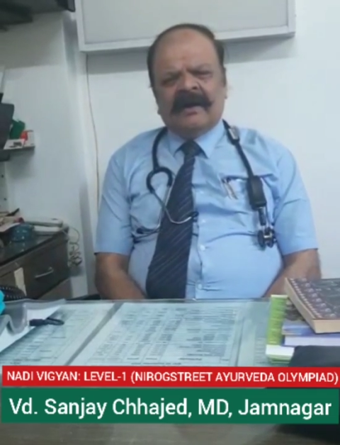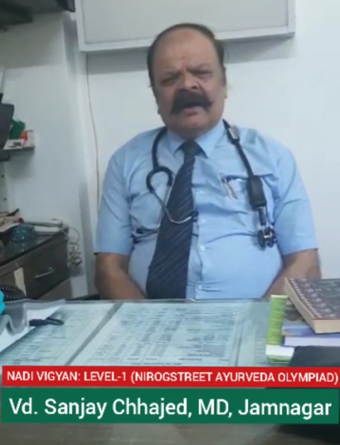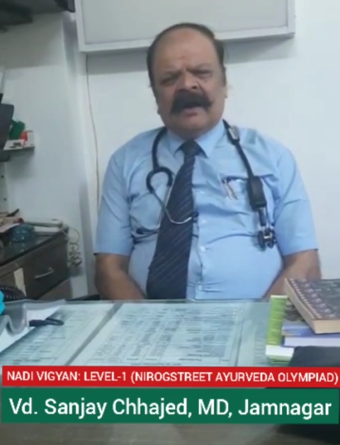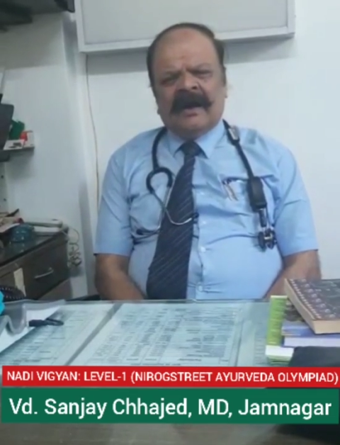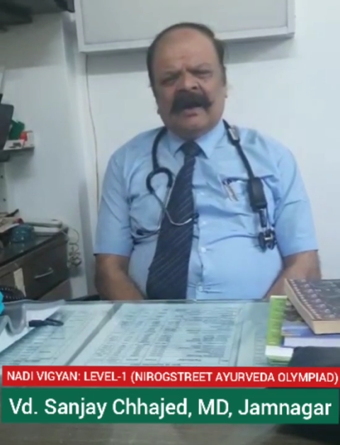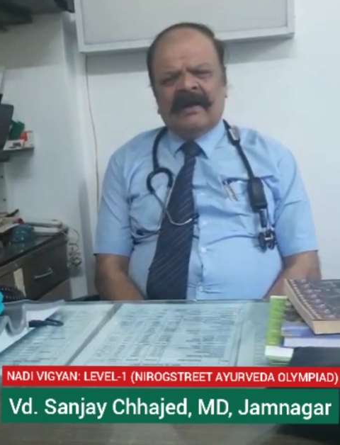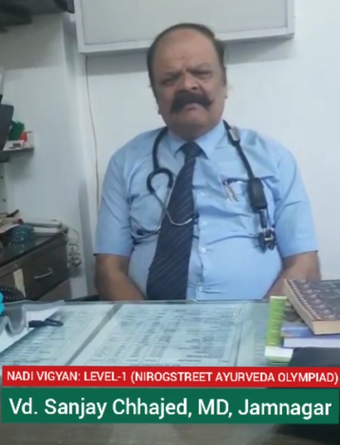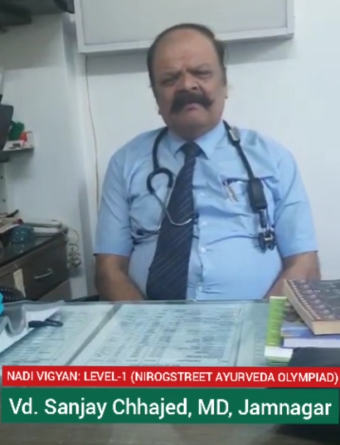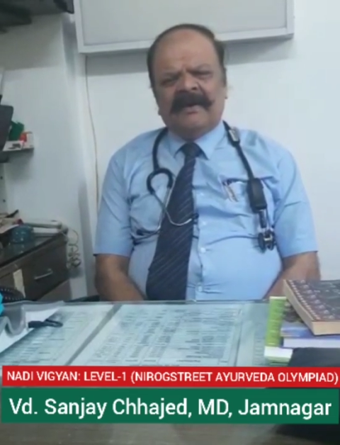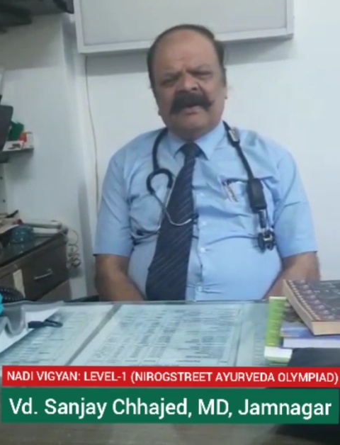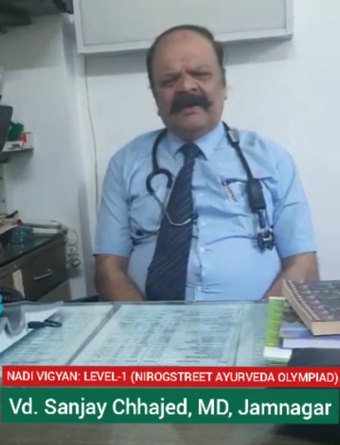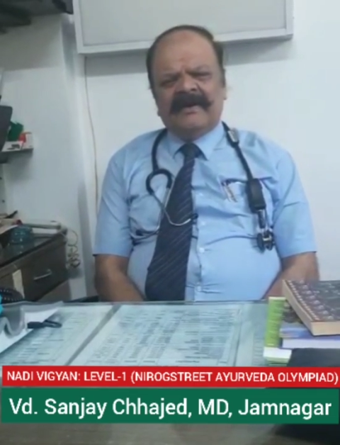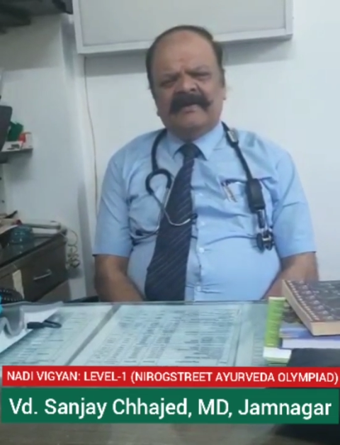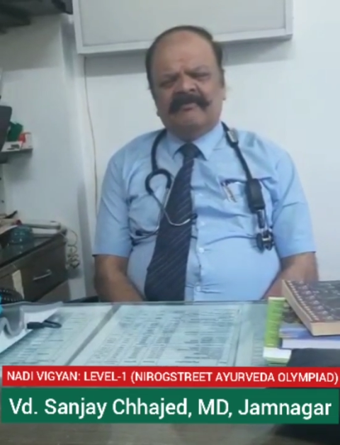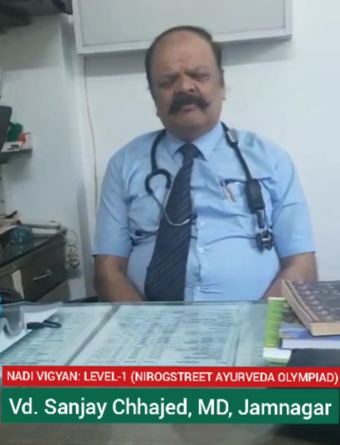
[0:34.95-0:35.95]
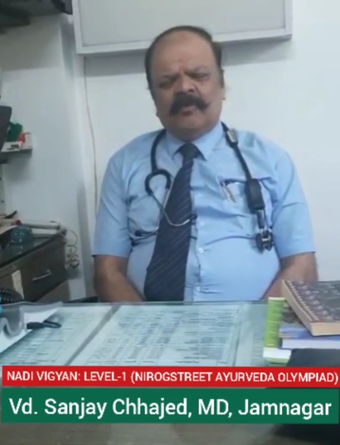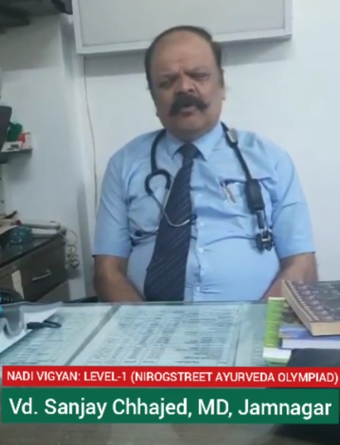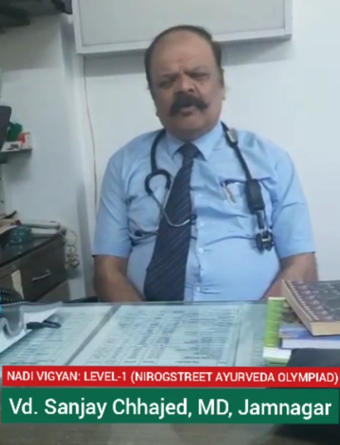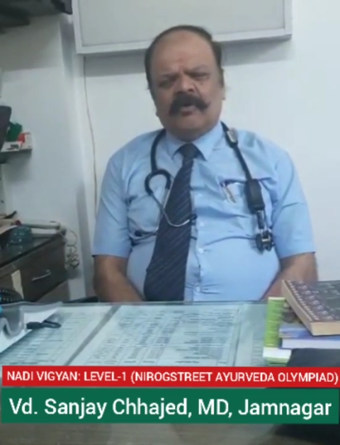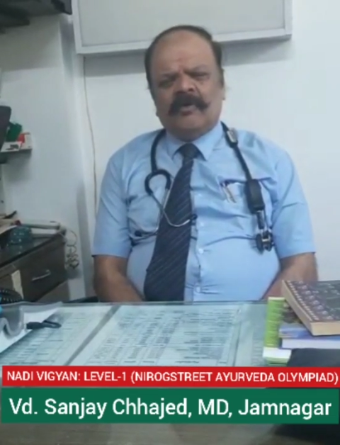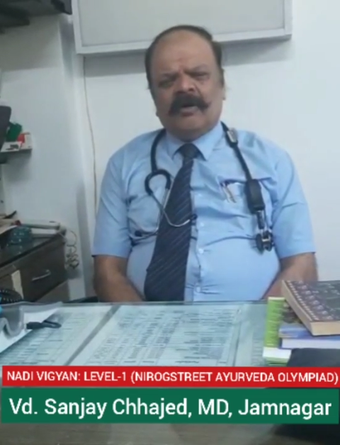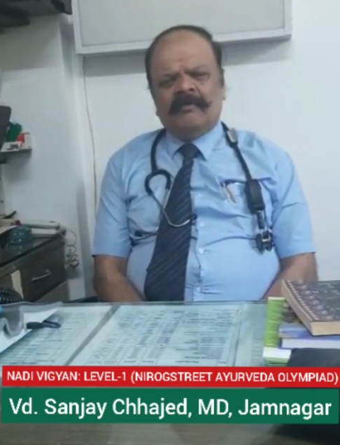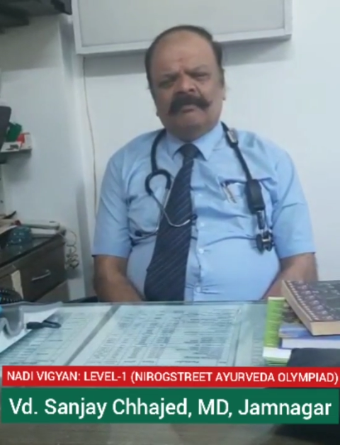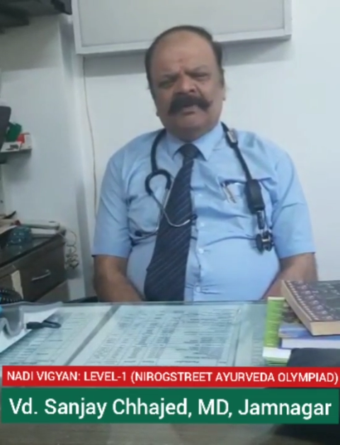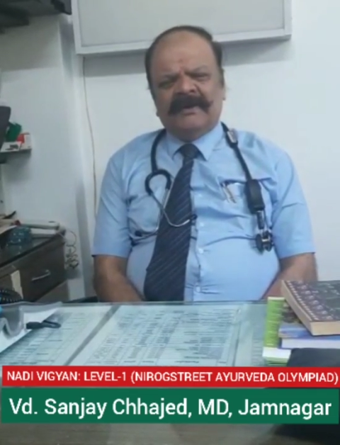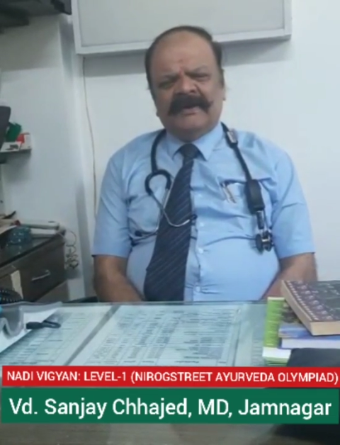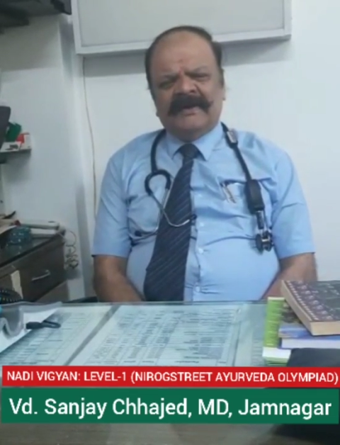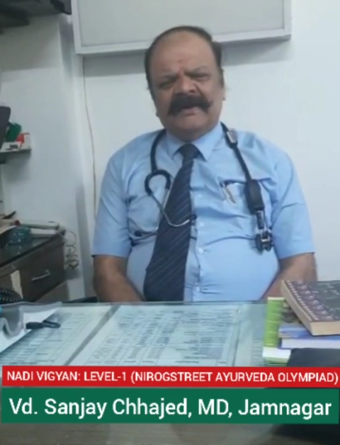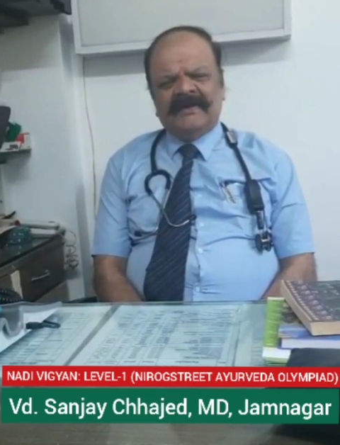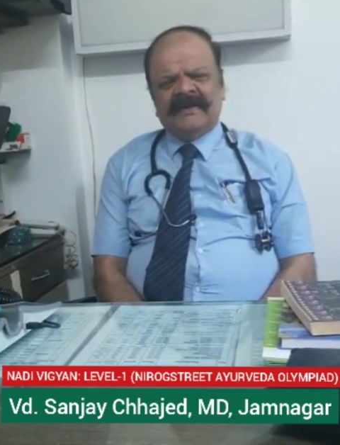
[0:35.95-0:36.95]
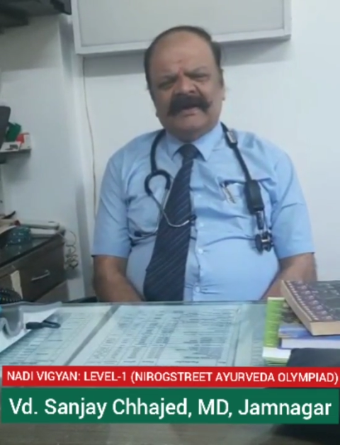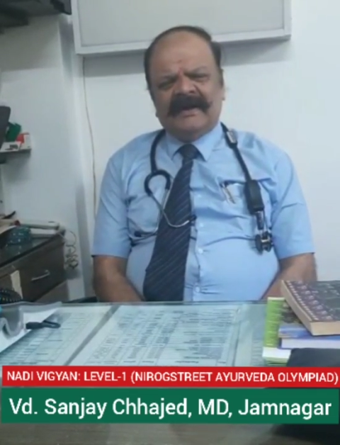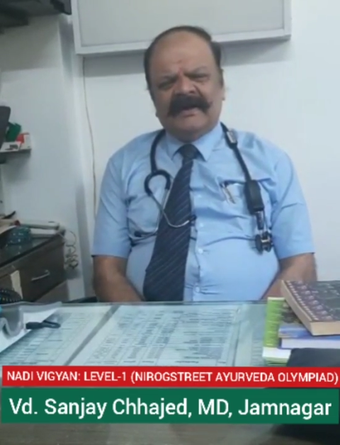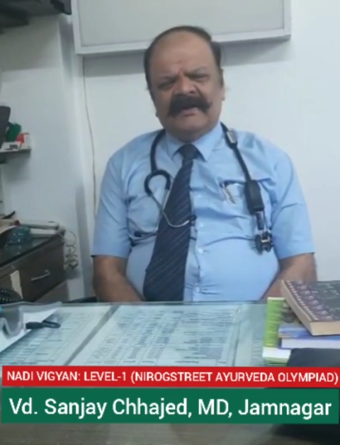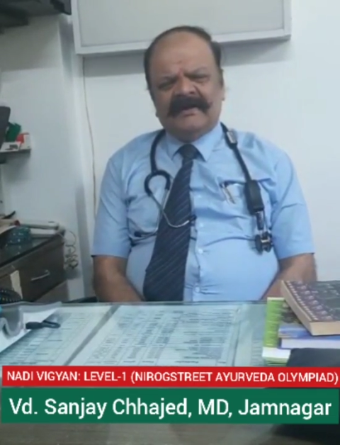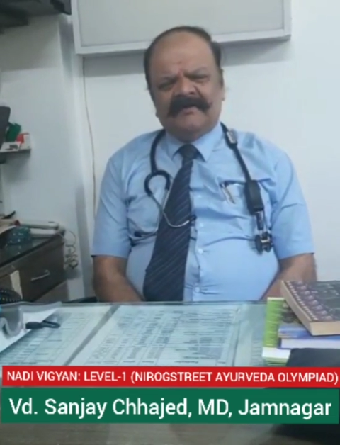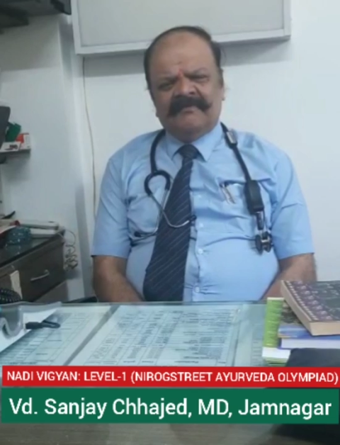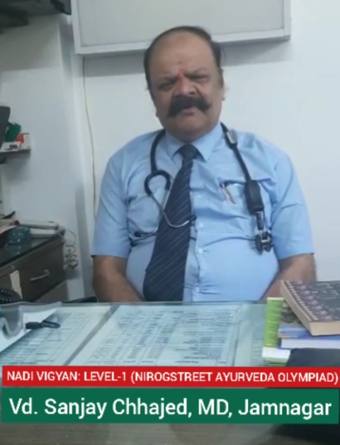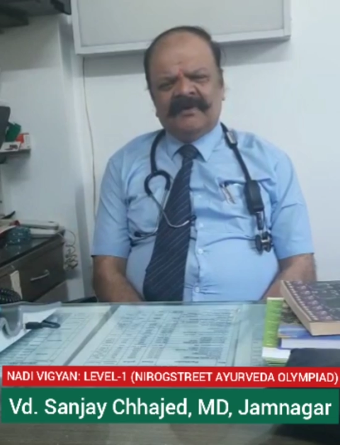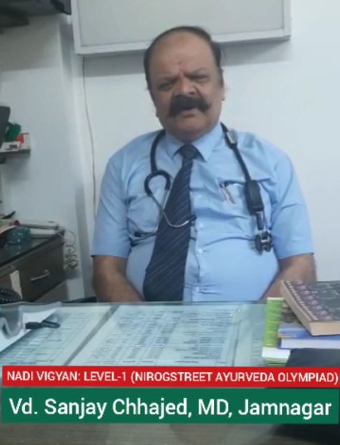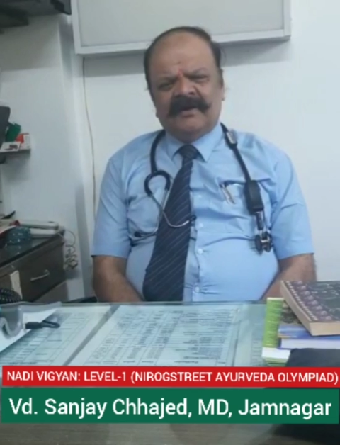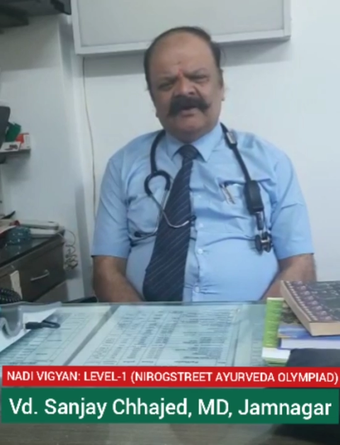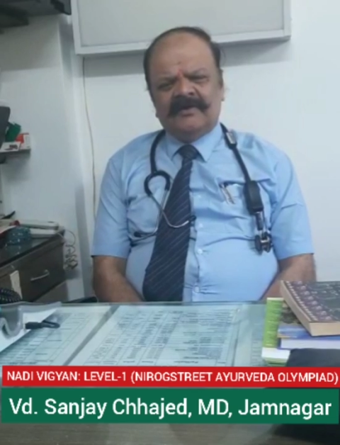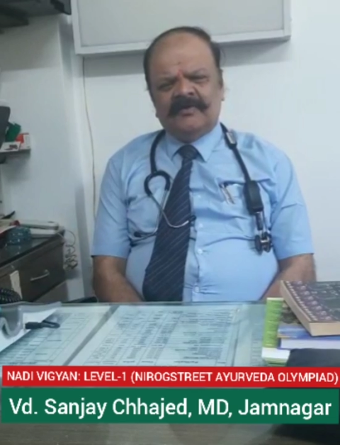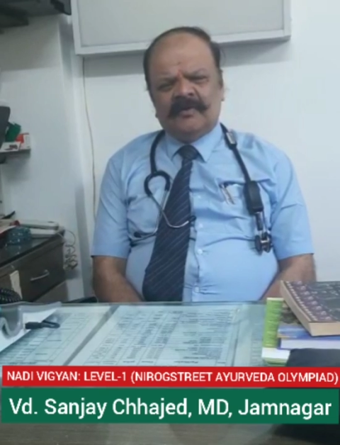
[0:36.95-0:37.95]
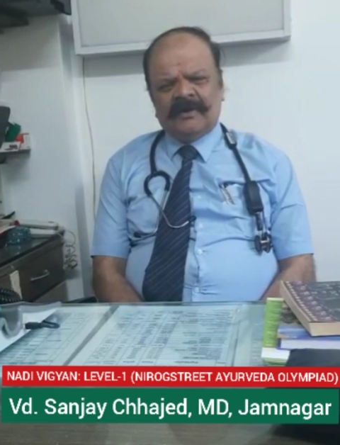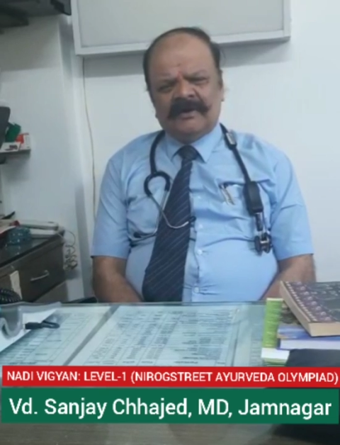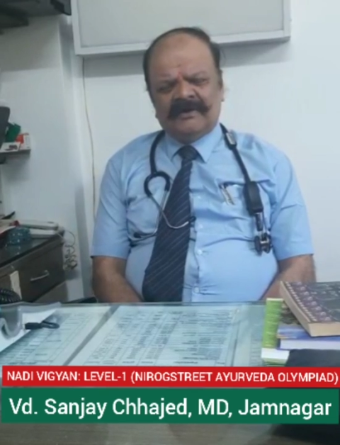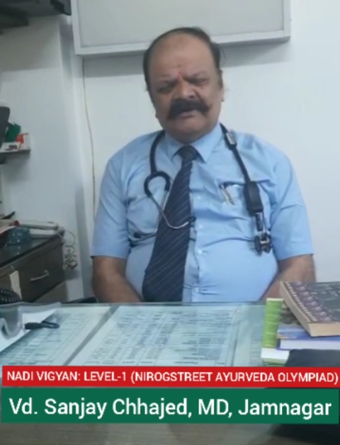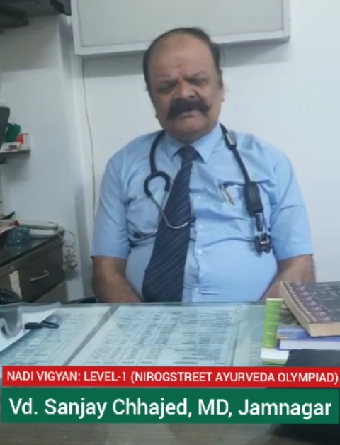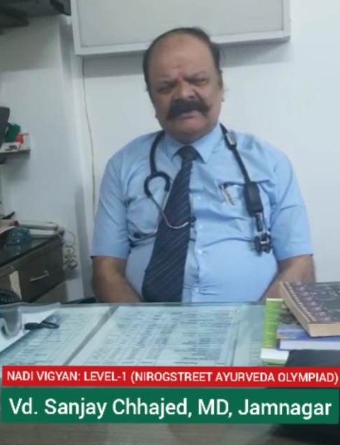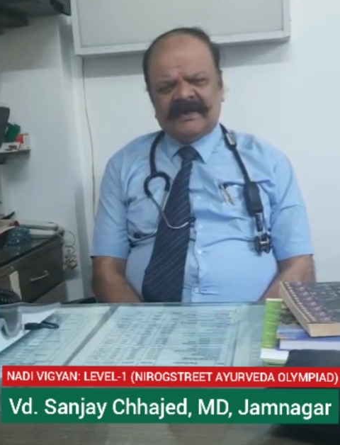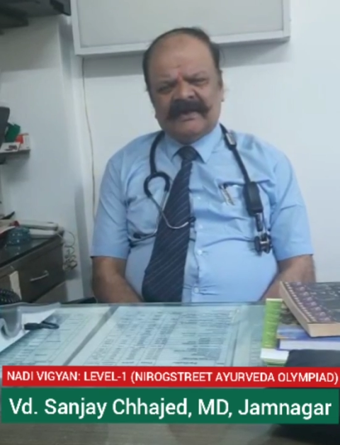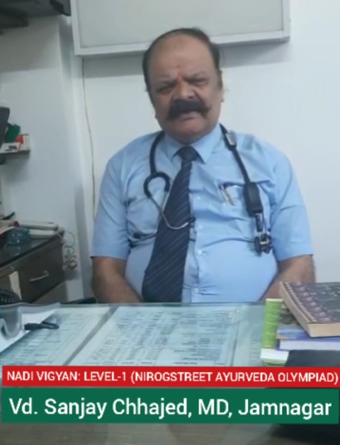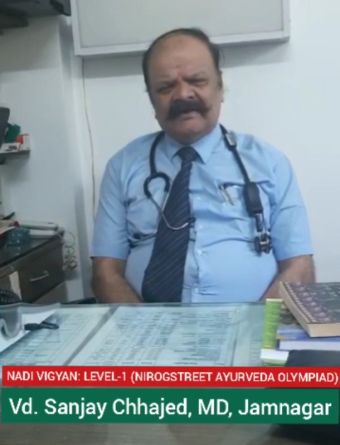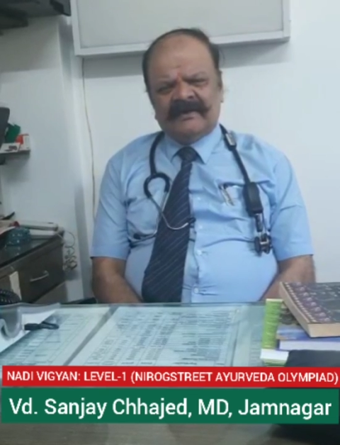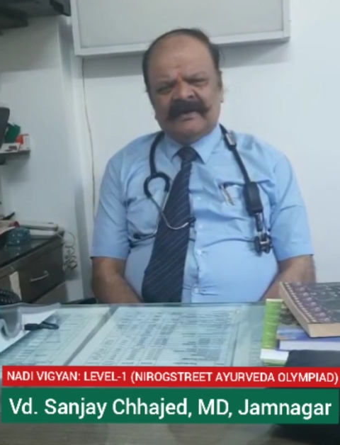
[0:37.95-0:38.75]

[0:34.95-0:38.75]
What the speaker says: had made it more complicated and difficult to understand.